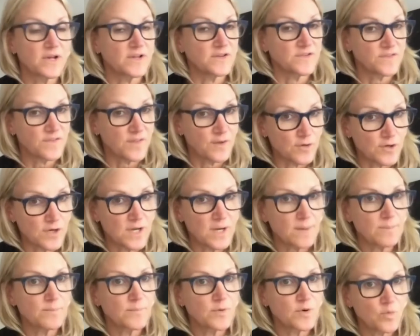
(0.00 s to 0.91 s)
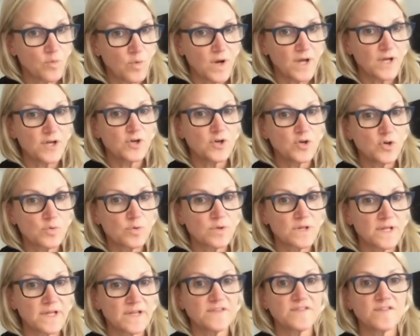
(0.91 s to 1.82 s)
It's their #1 new
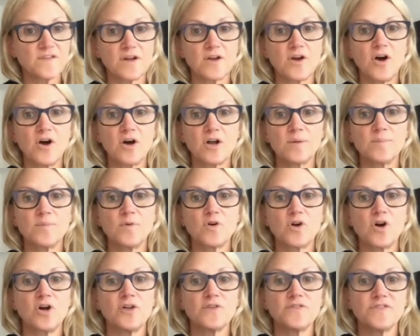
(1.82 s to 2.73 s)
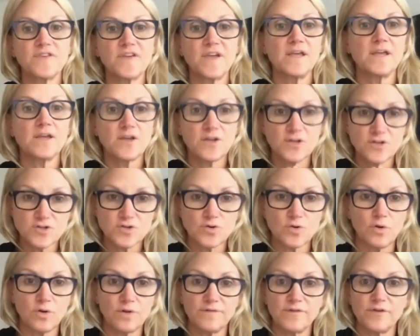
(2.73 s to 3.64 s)
release on Audible called Take
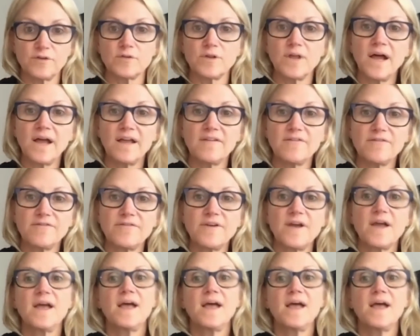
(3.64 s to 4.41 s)
Control of Your Life,